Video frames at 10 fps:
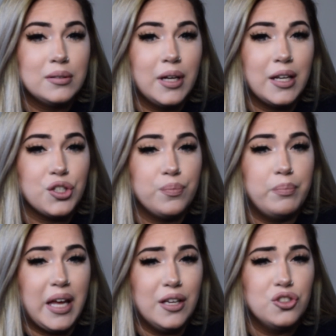and a
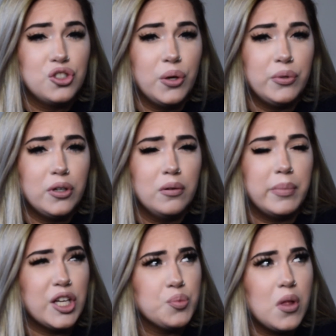beige toner, a
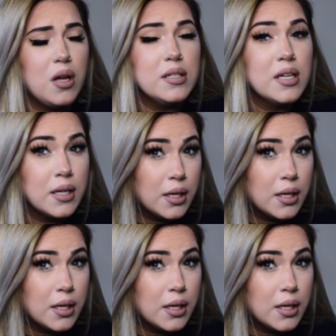beige blonde.